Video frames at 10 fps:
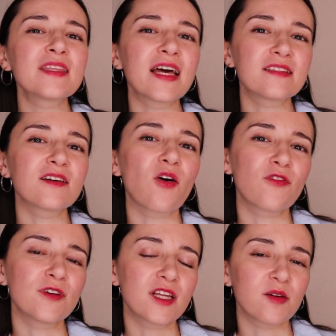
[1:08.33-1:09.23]
That's
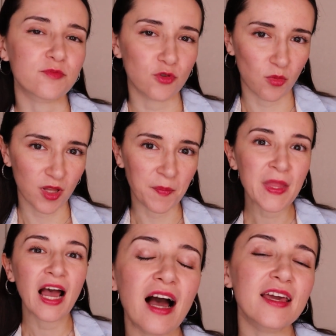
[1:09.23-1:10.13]
often a
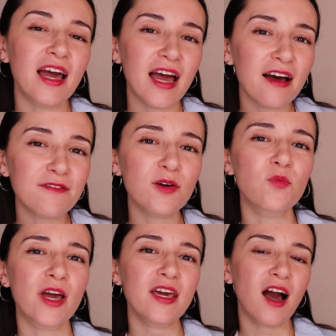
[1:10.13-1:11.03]
problem. I have a
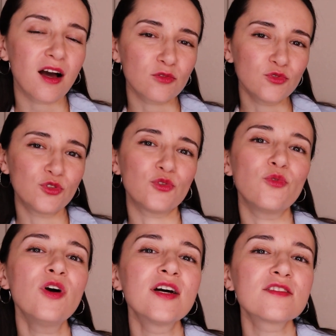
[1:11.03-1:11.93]
way how
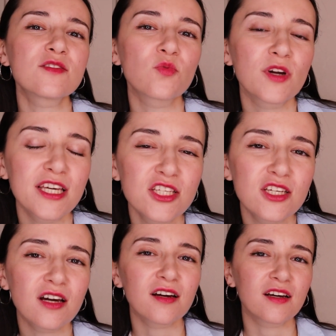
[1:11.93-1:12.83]
to
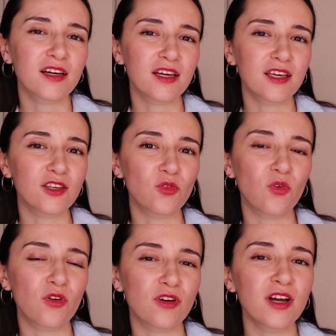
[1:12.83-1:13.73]
switch uh,
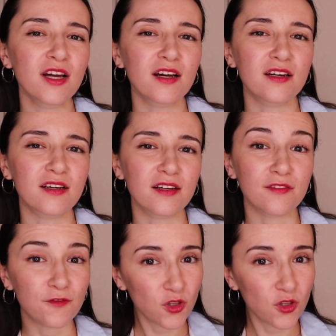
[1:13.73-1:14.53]
your uh,